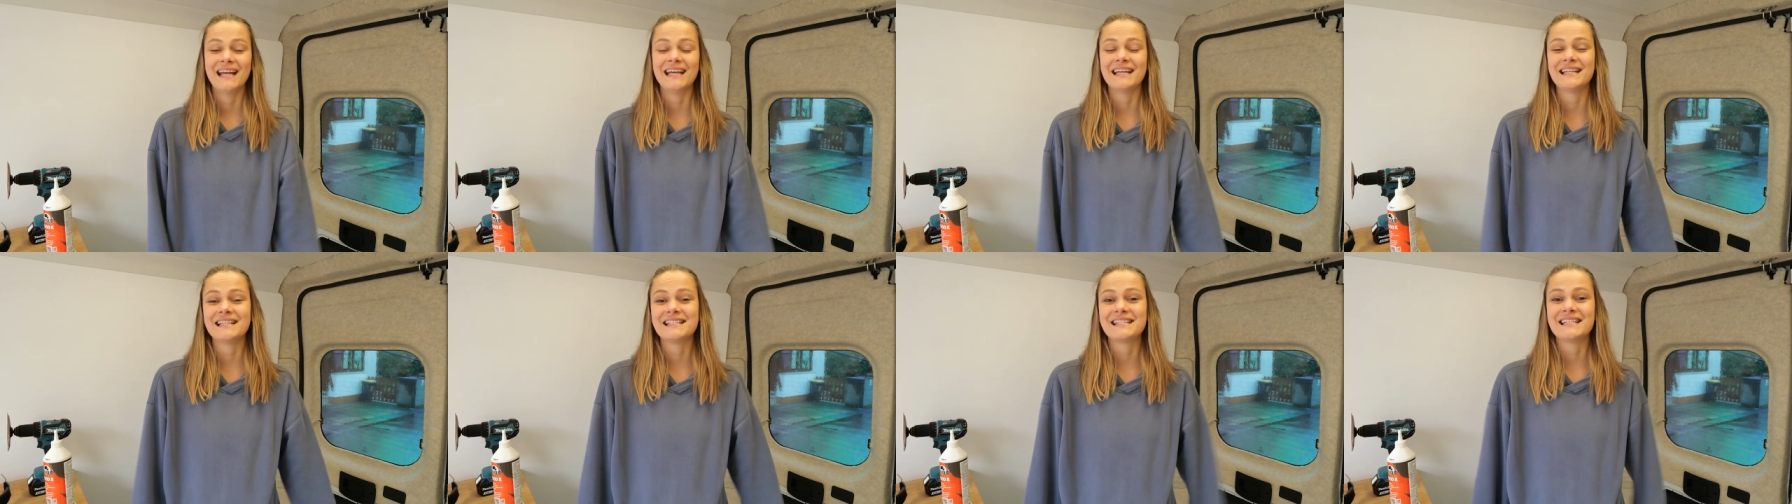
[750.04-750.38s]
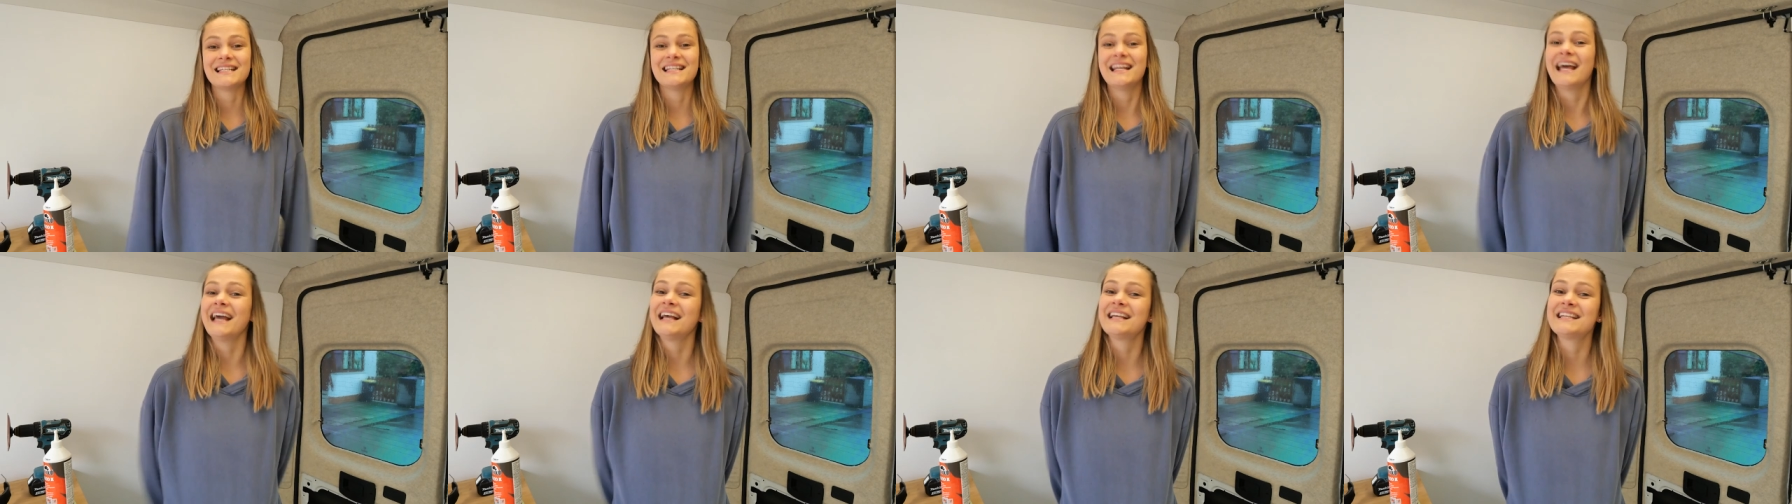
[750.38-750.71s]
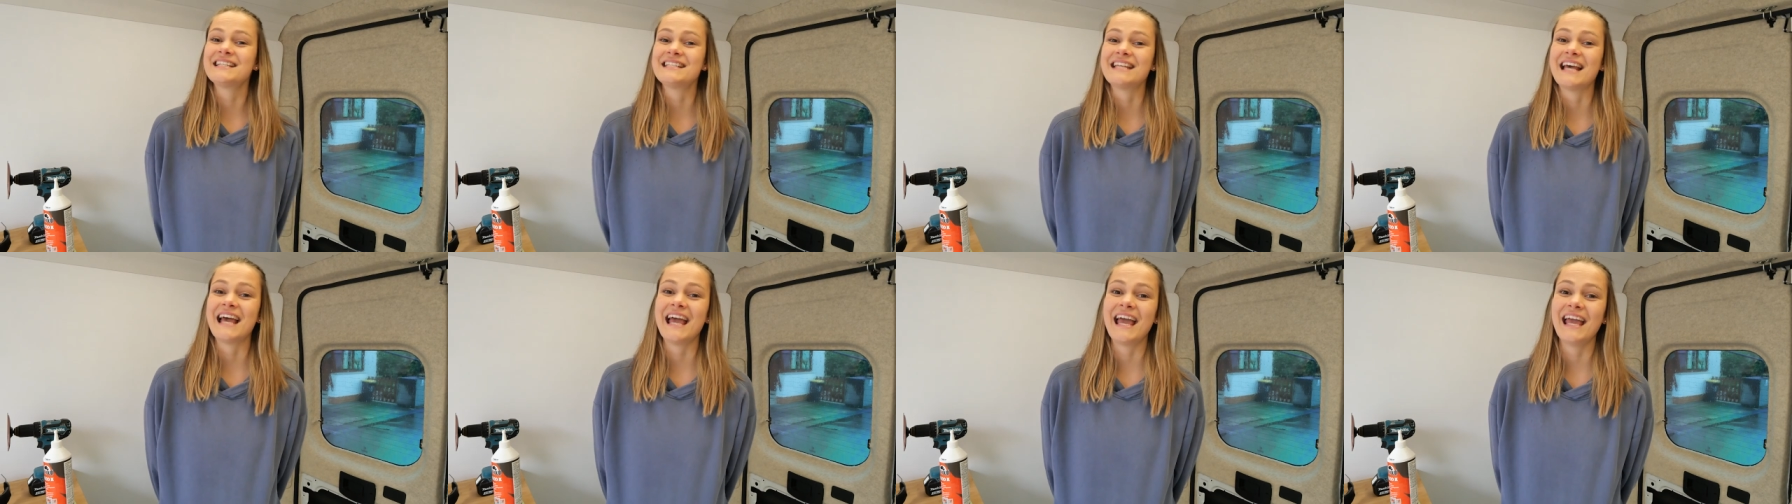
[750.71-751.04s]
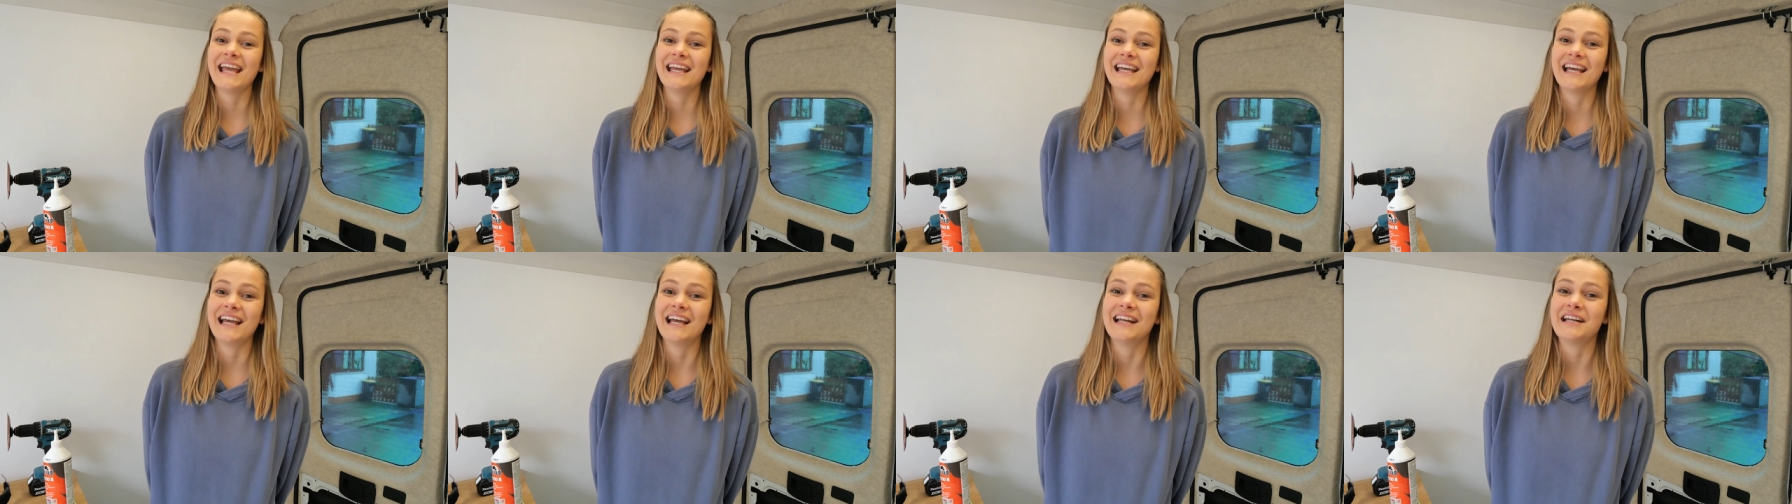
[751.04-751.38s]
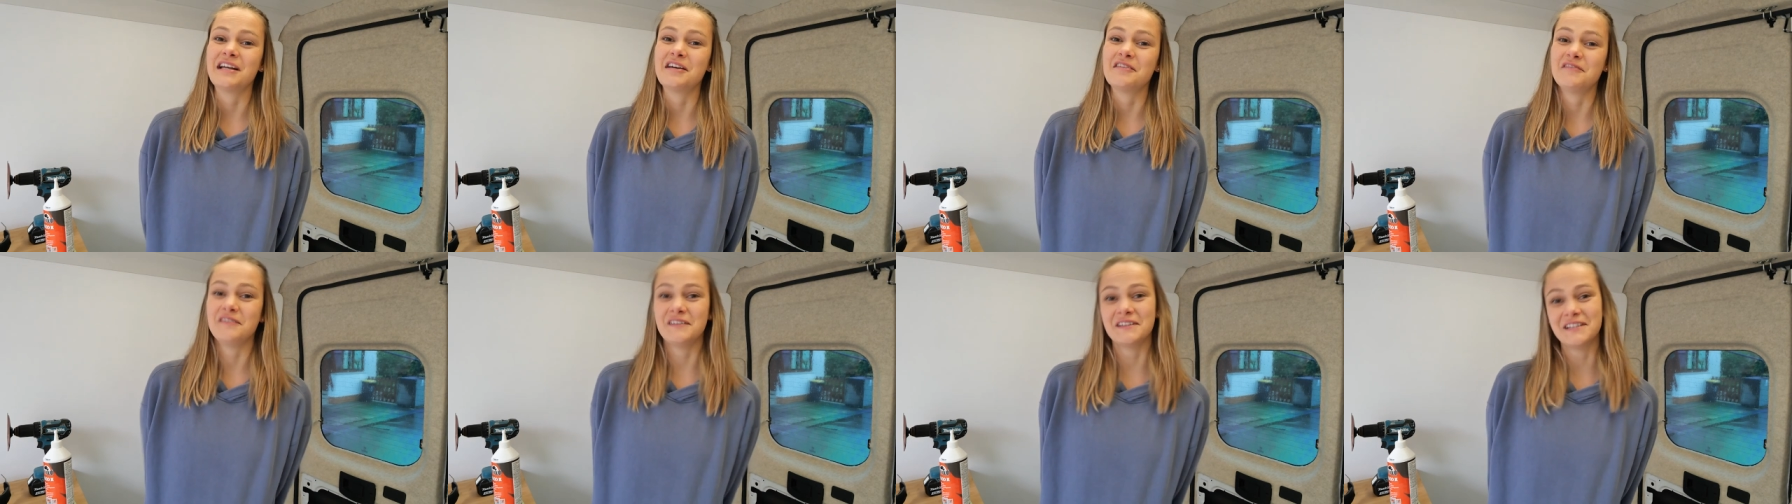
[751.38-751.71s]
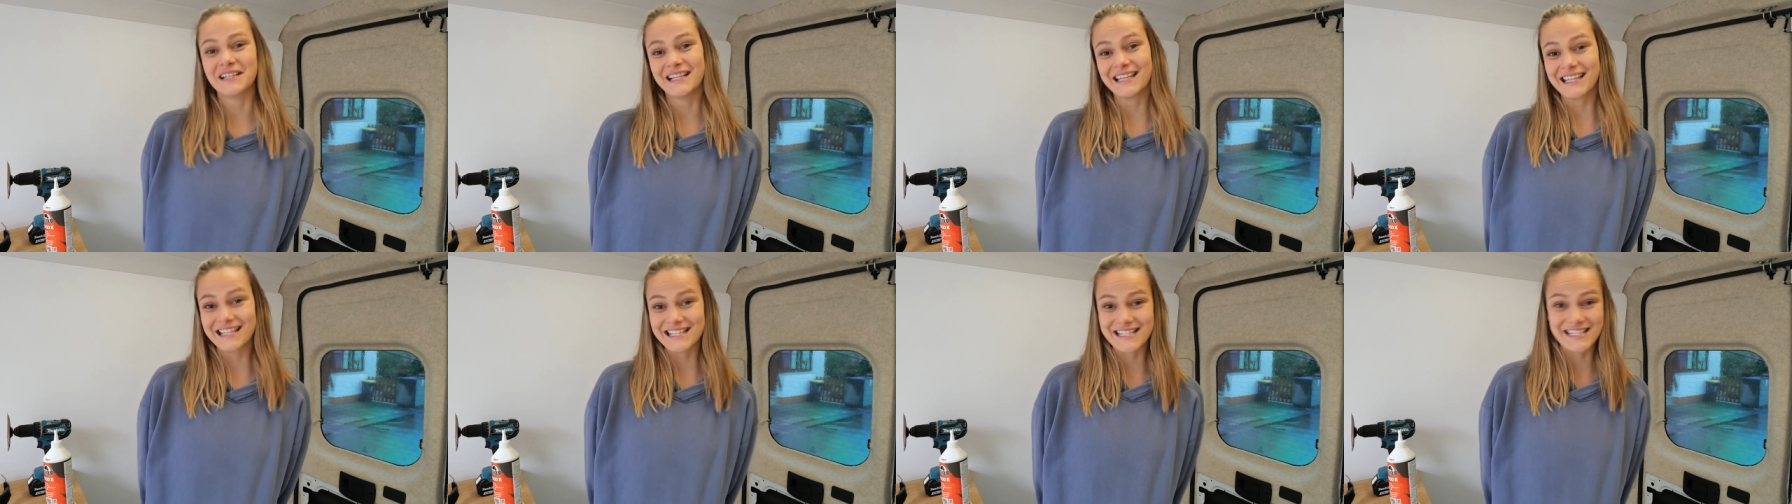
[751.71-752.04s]
It is the next day and I feel
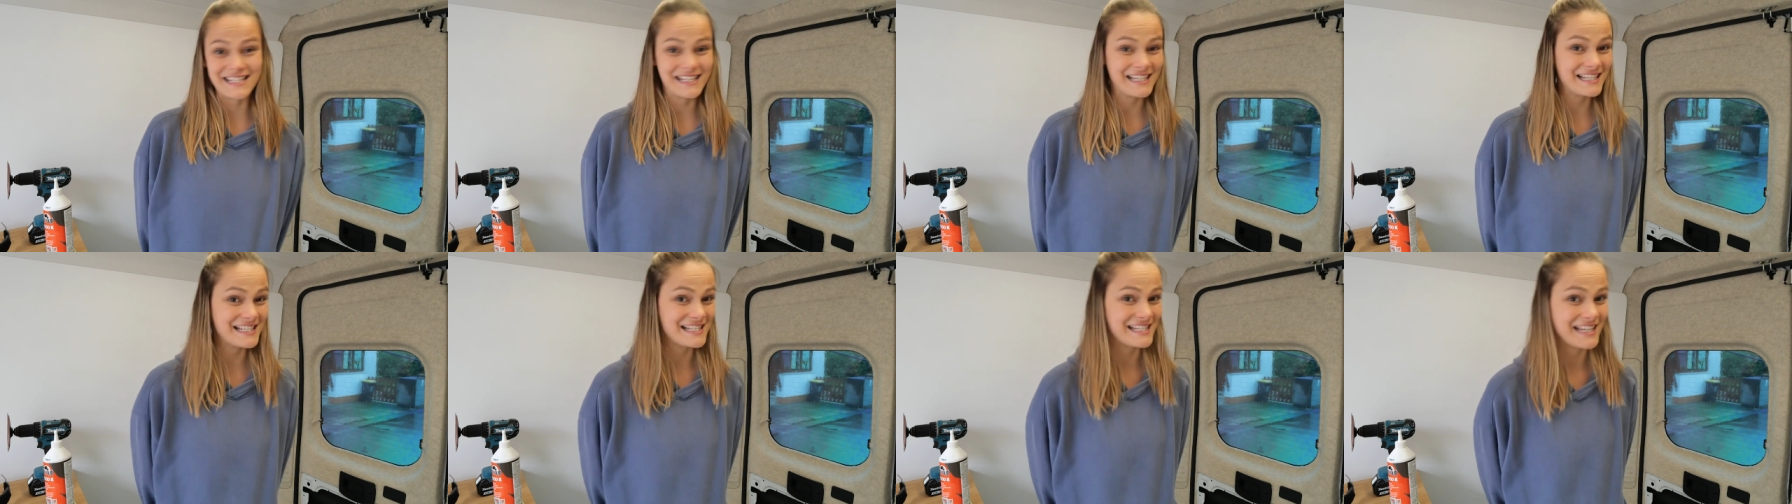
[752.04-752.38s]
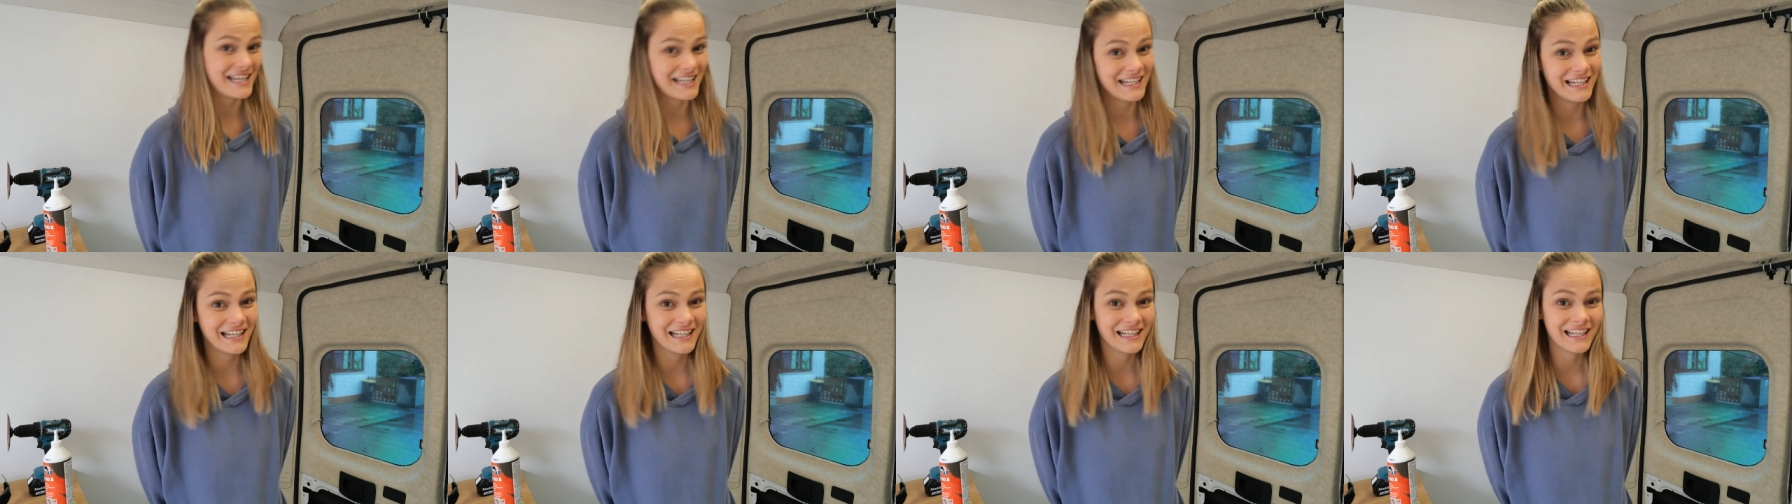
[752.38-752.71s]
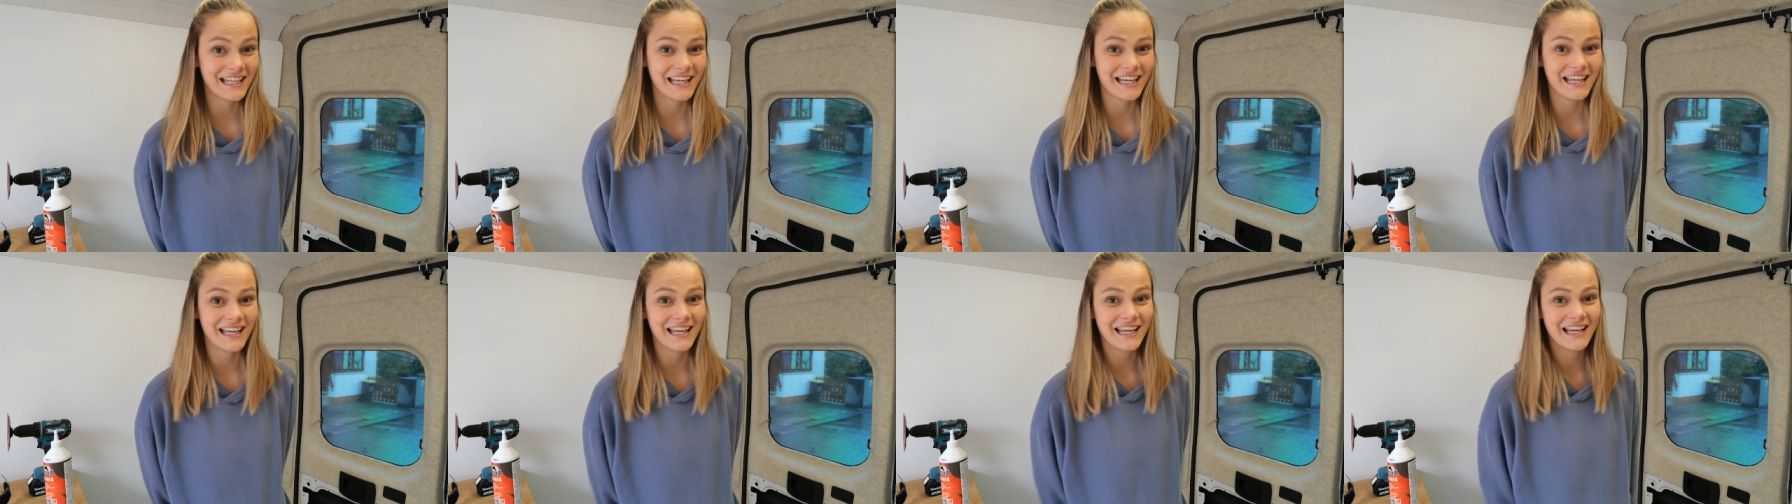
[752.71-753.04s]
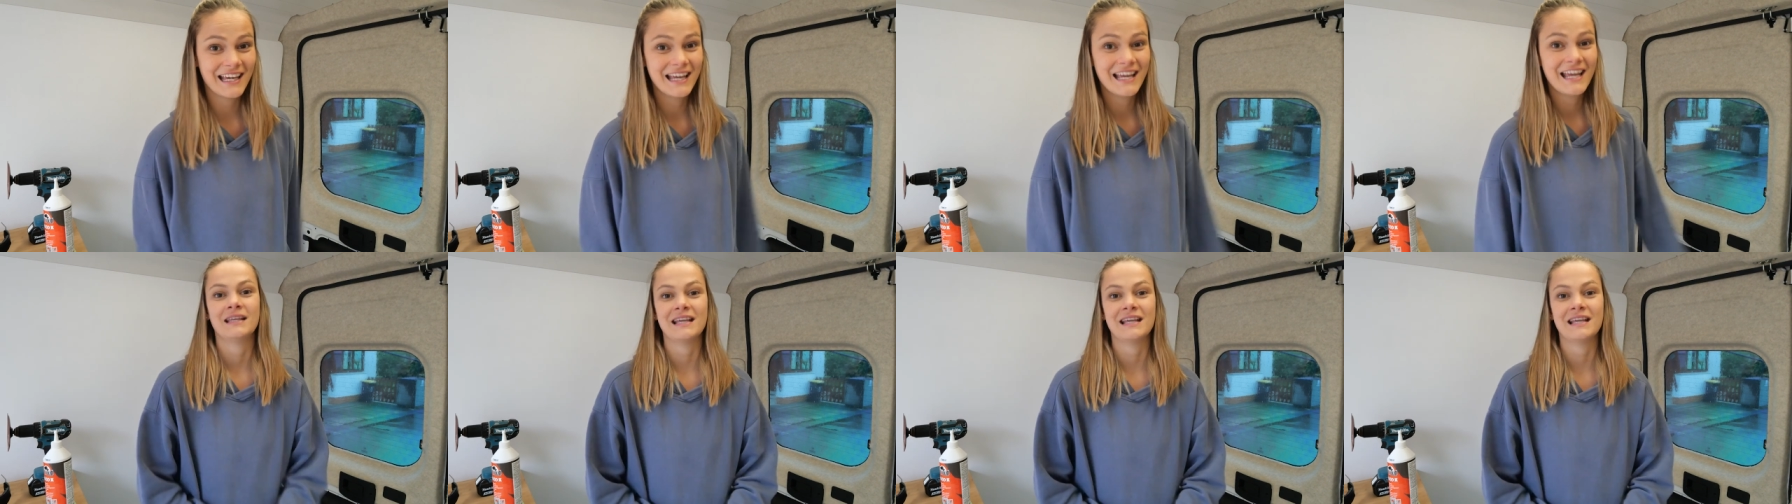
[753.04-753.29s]
like it's an exciting day.